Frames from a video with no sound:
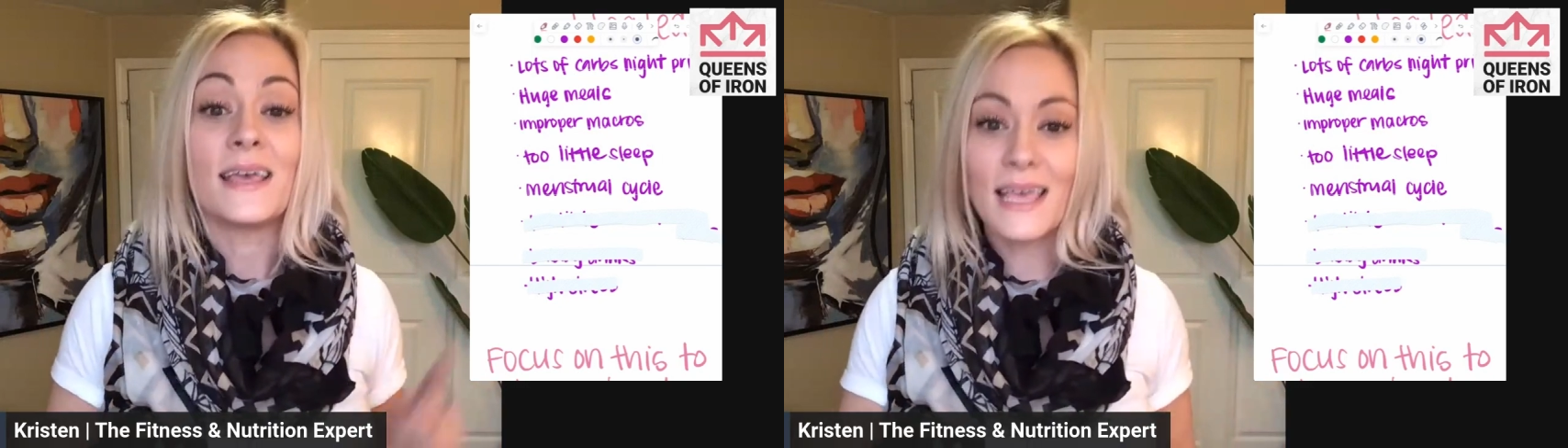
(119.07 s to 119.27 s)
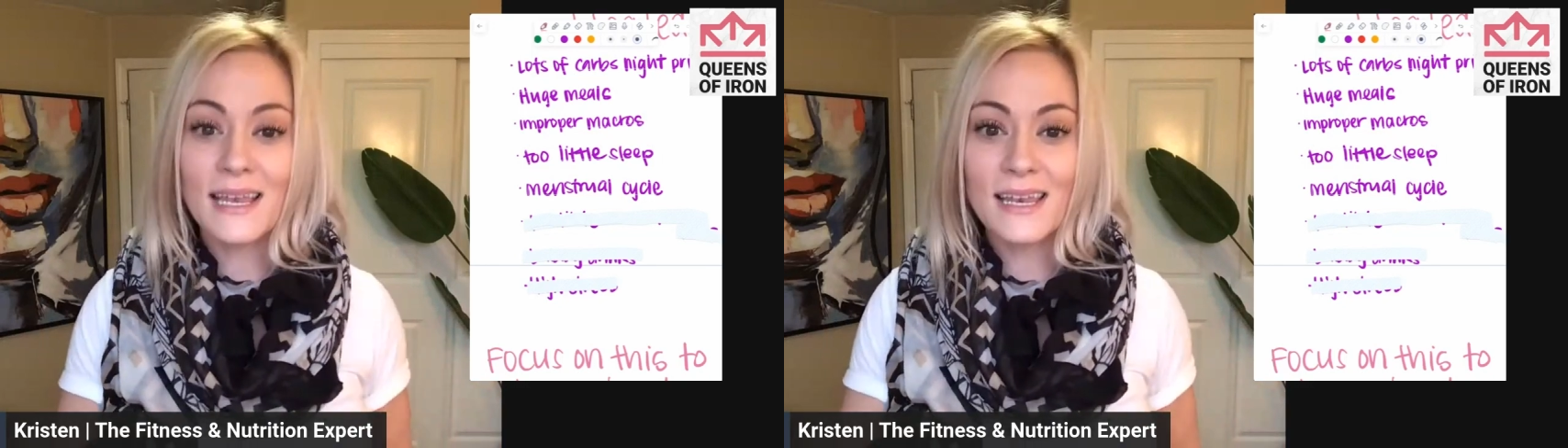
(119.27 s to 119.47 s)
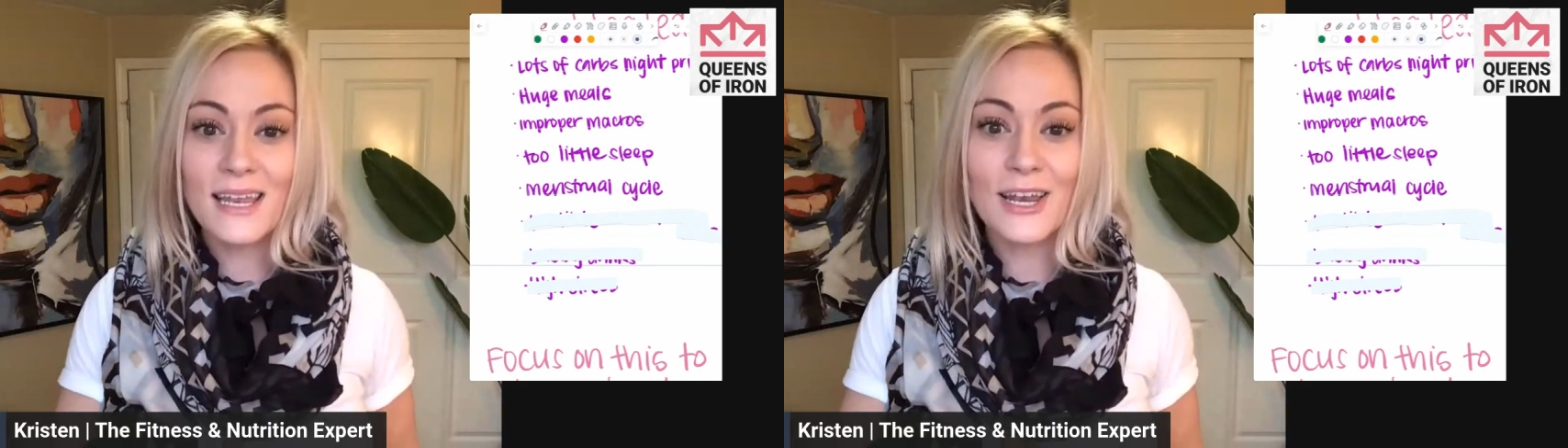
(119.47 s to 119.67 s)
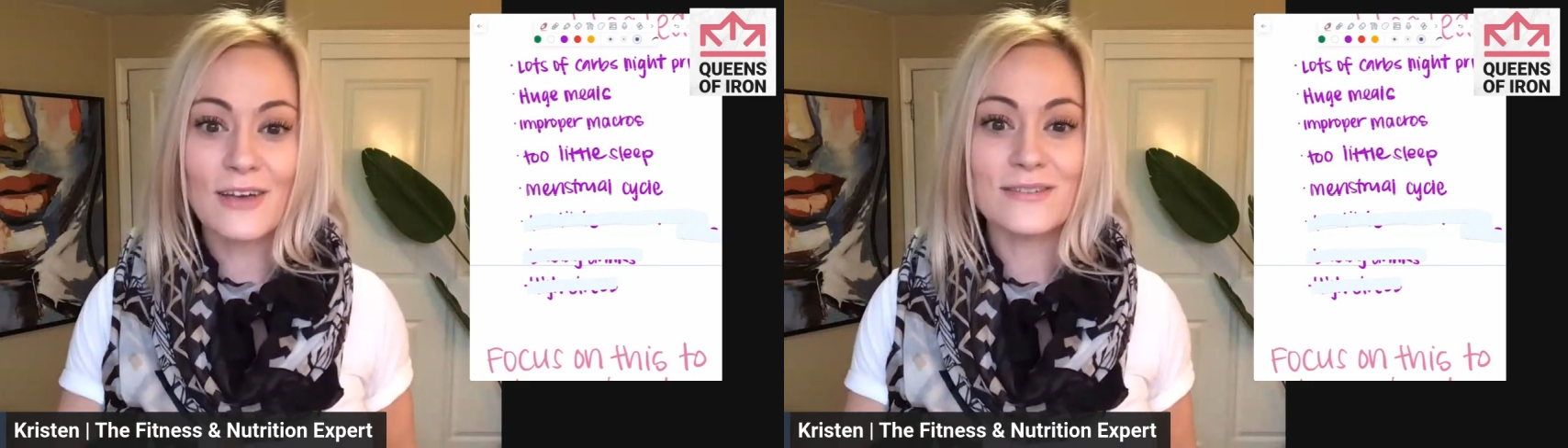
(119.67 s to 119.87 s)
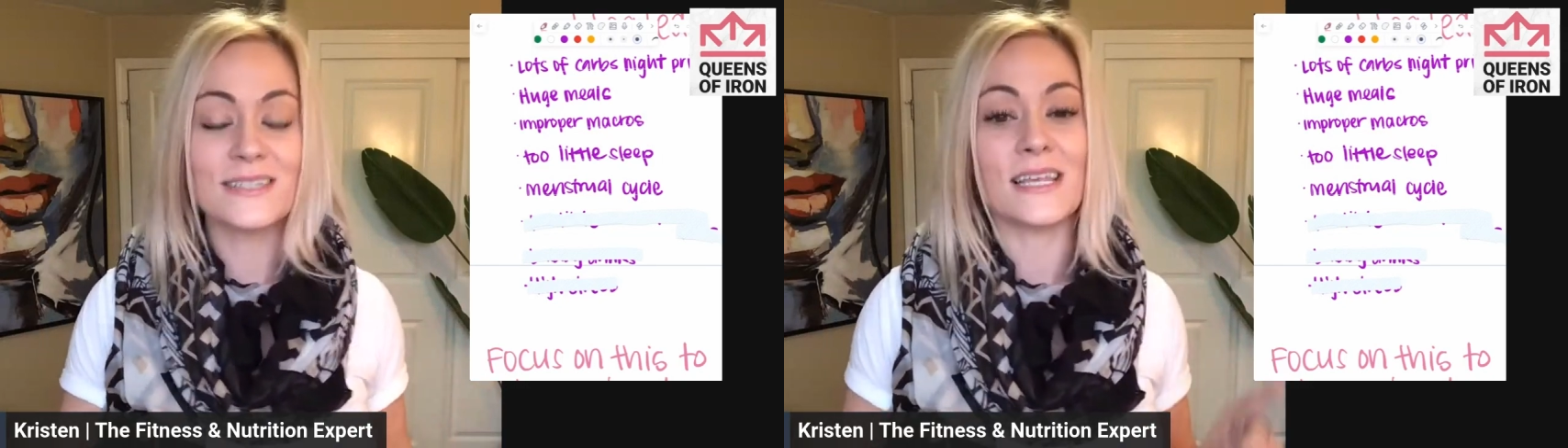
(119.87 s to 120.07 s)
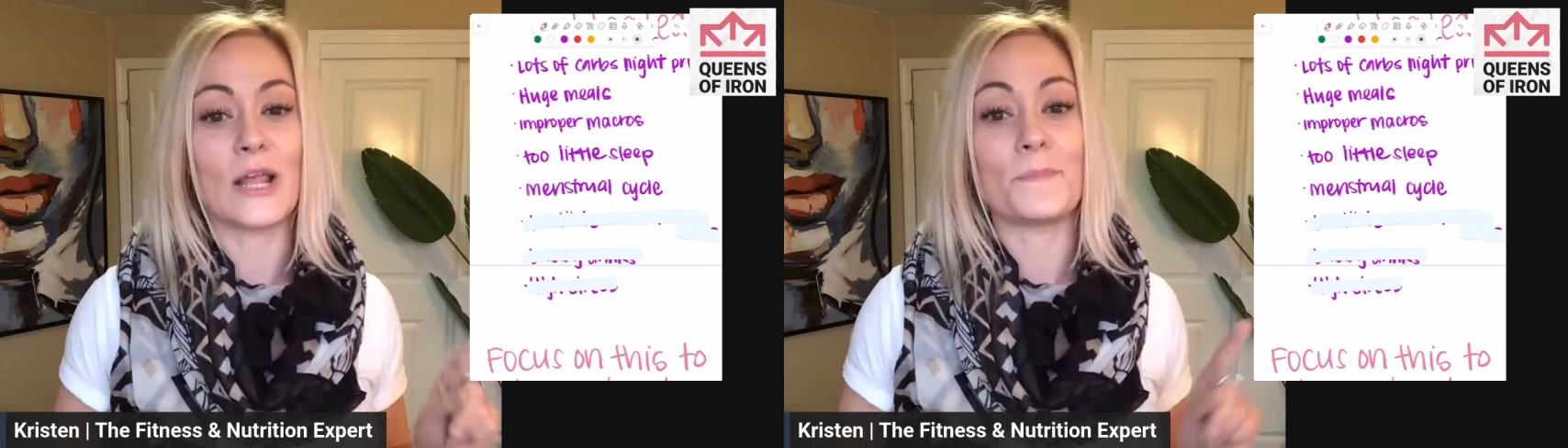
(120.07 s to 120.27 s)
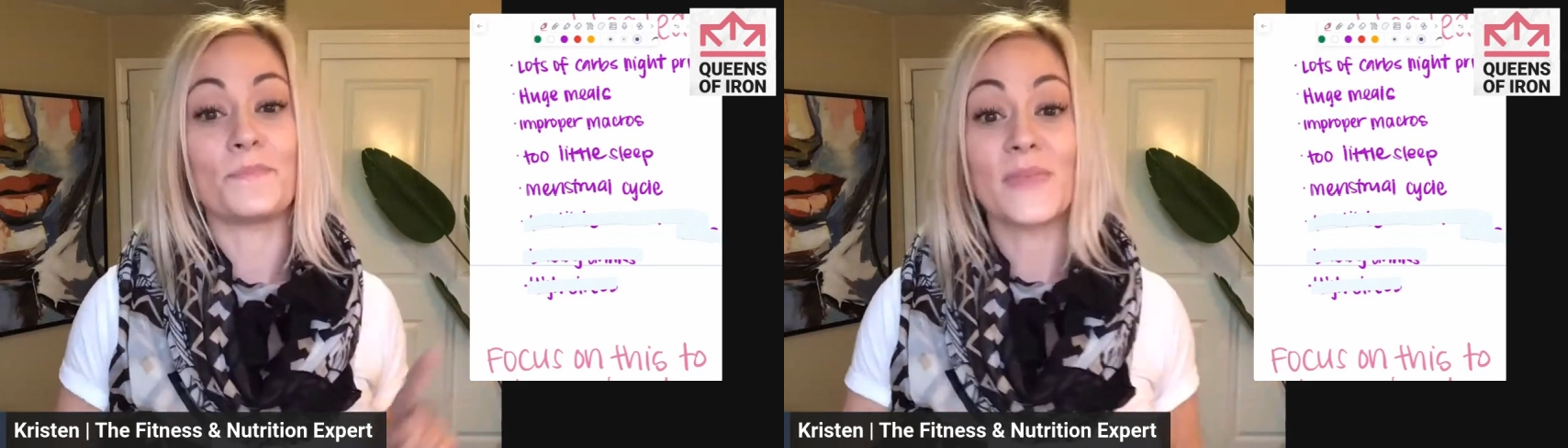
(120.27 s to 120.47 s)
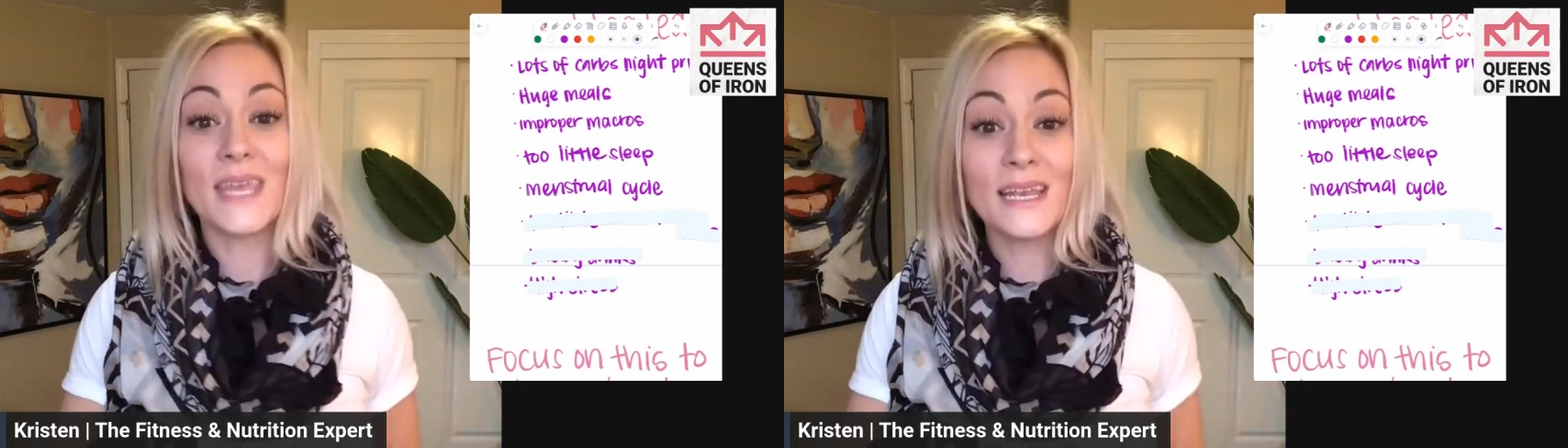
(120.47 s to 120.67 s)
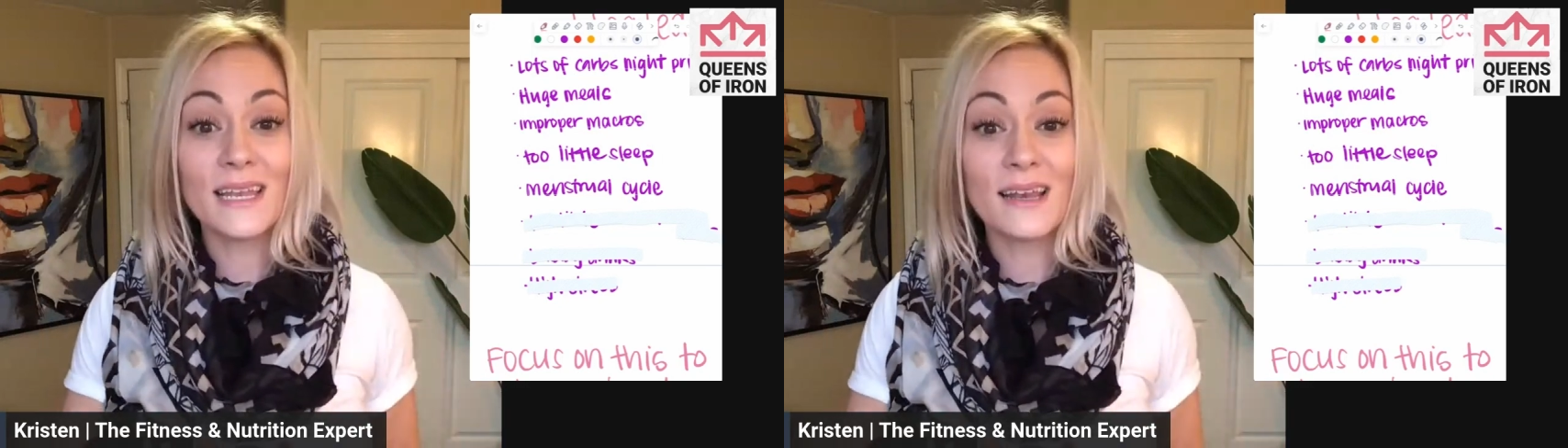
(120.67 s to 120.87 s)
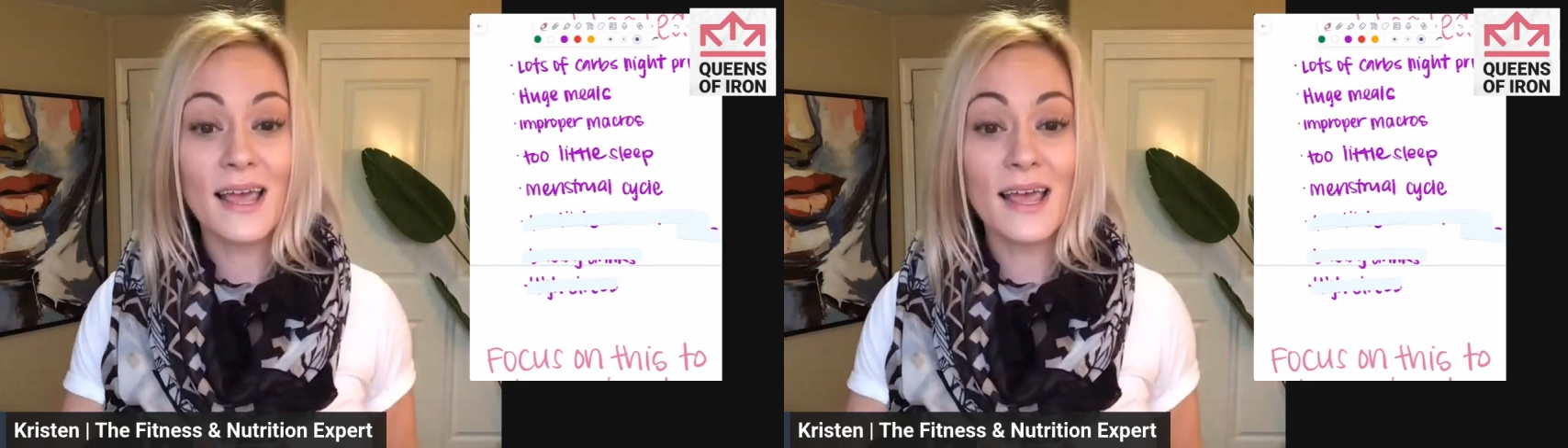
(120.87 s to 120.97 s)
Getting enough sleep, eating